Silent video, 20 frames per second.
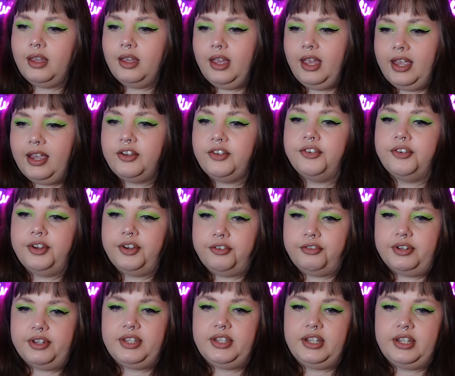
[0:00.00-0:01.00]
ignorant
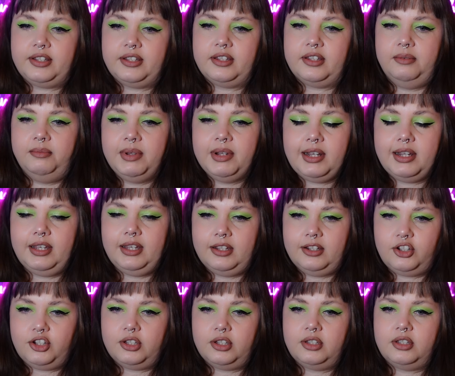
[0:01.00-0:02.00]
Christians in the Middle
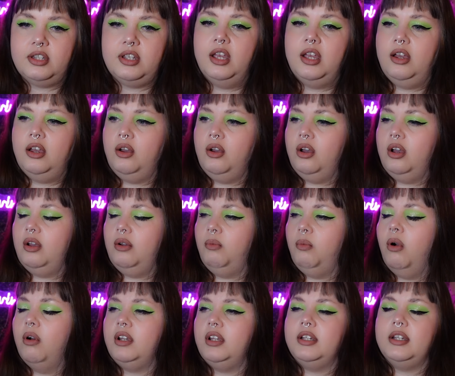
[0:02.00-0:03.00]
Ages
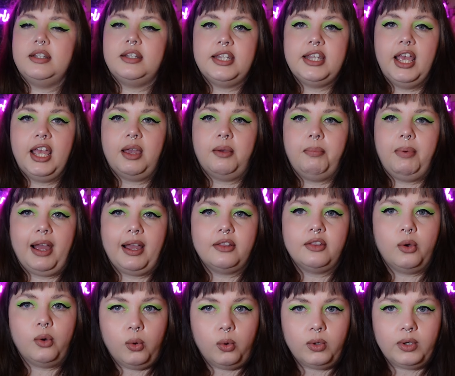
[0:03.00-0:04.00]
wanting to take back
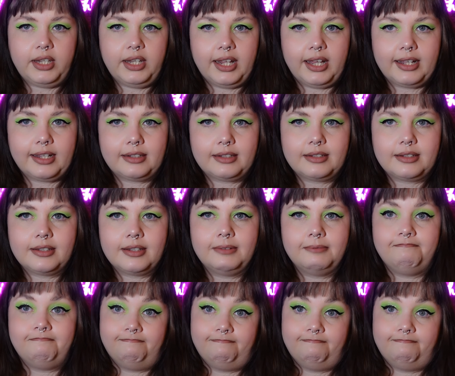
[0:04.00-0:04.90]
the Holy Land.